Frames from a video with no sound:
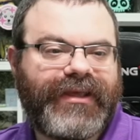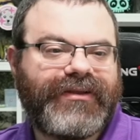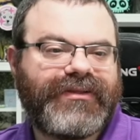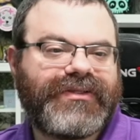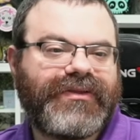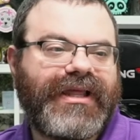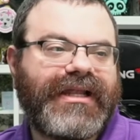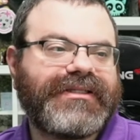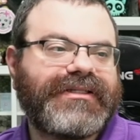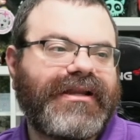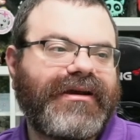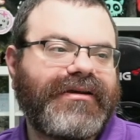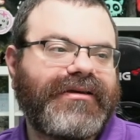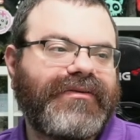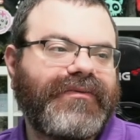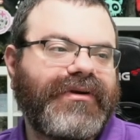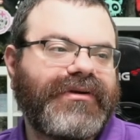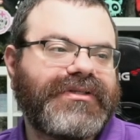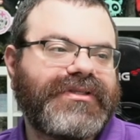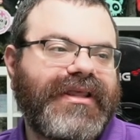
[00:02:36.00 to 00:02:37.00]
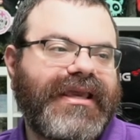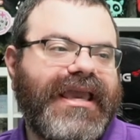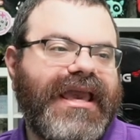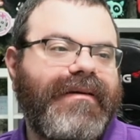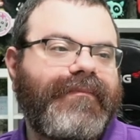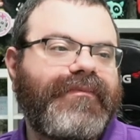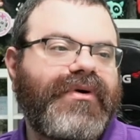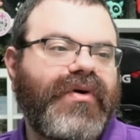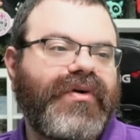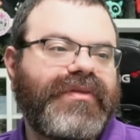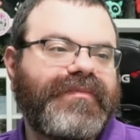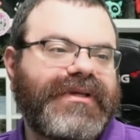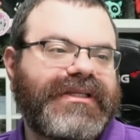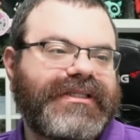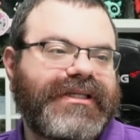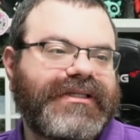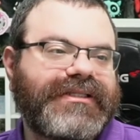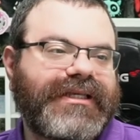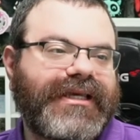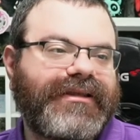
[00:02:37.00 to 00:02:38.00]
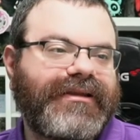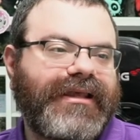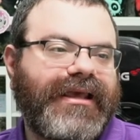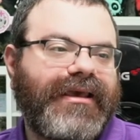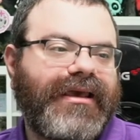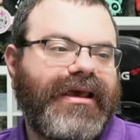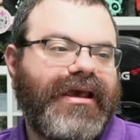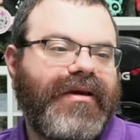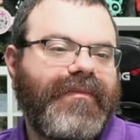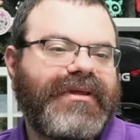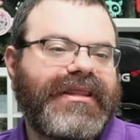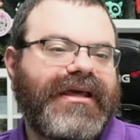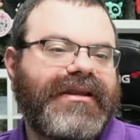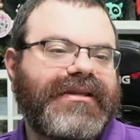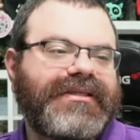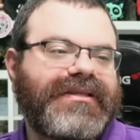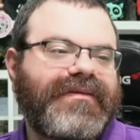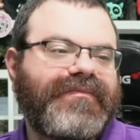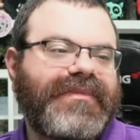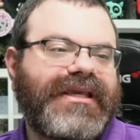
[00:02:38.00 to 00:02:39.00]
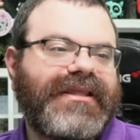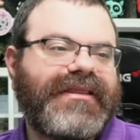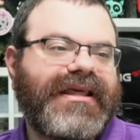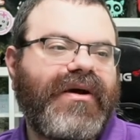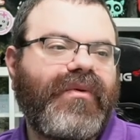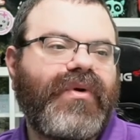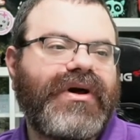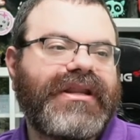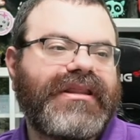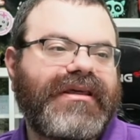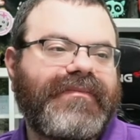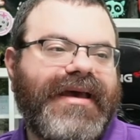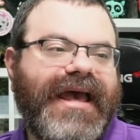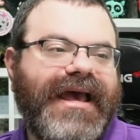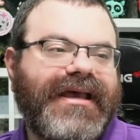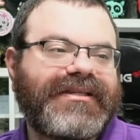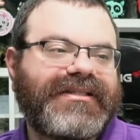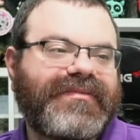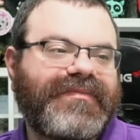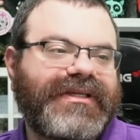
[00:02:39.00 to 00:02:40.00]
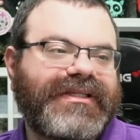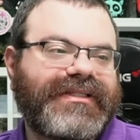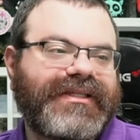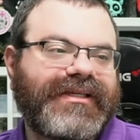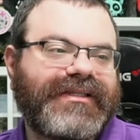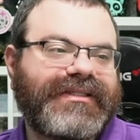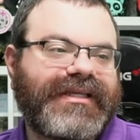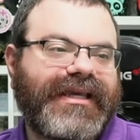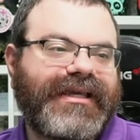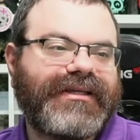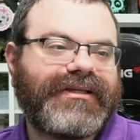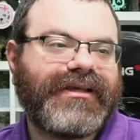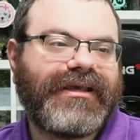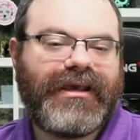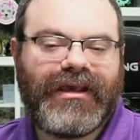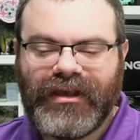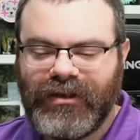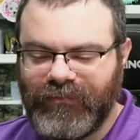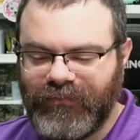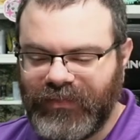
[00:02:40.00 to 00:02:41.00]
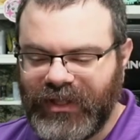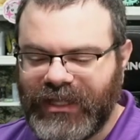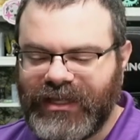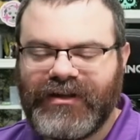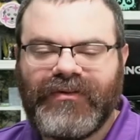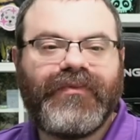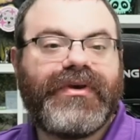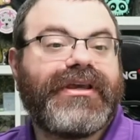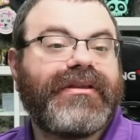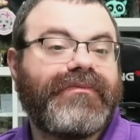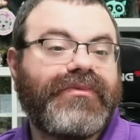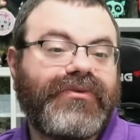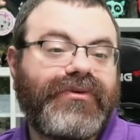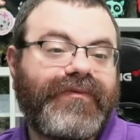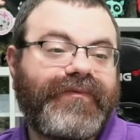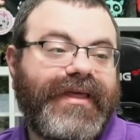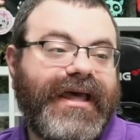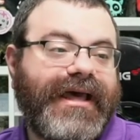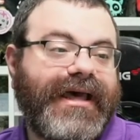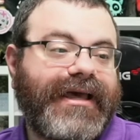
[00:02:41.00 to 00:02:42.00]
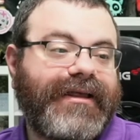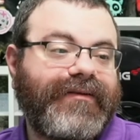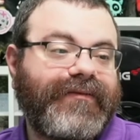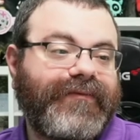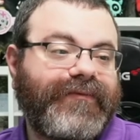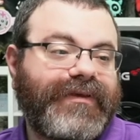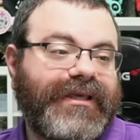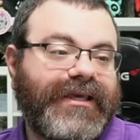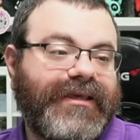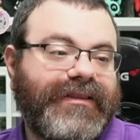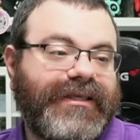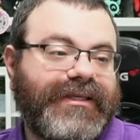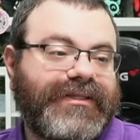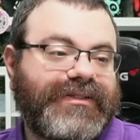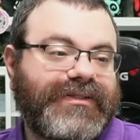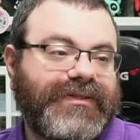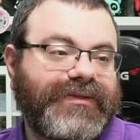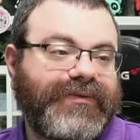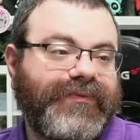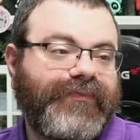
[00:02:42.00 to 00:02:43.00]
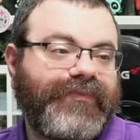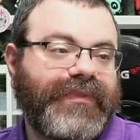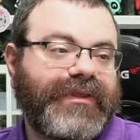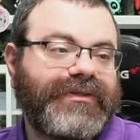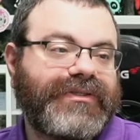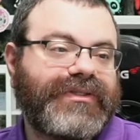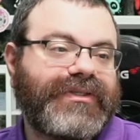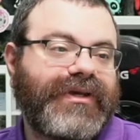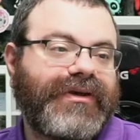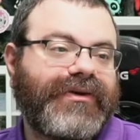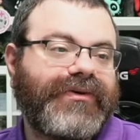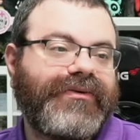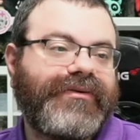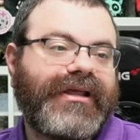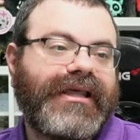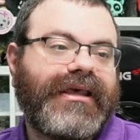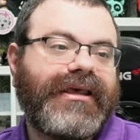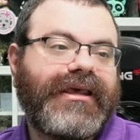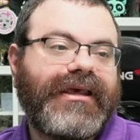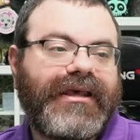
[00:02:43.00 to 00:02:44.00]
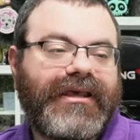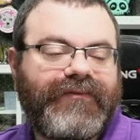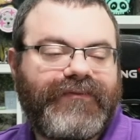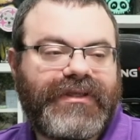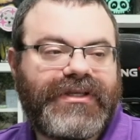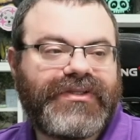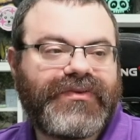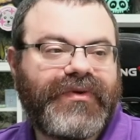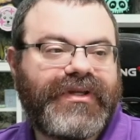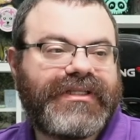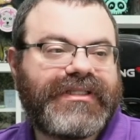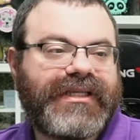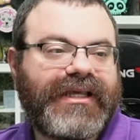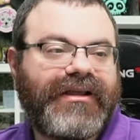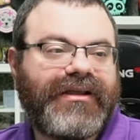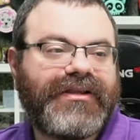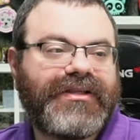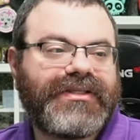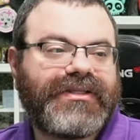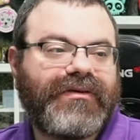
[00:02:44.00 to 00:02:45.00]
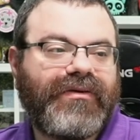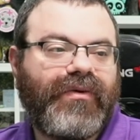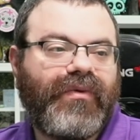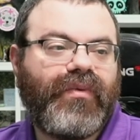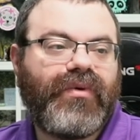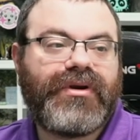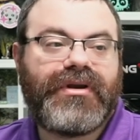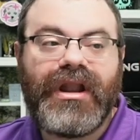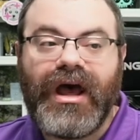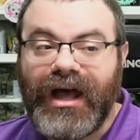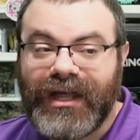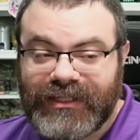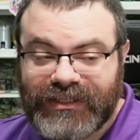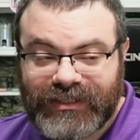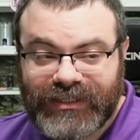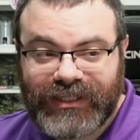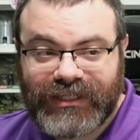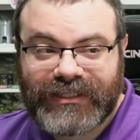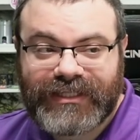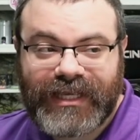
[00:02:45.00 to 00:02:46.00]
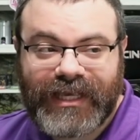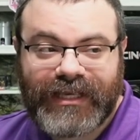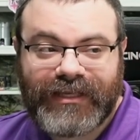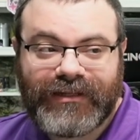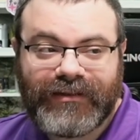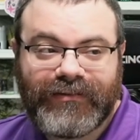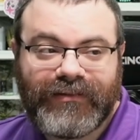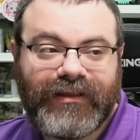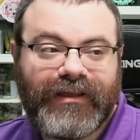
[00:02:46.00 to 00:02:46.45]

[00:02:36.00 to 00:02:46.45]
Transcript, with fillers: So that's not going to work. So they can't both be six eight. But that doesn't mean that one of them has to be six eight. But we can prove that via these two. So if these green cells were not six eight,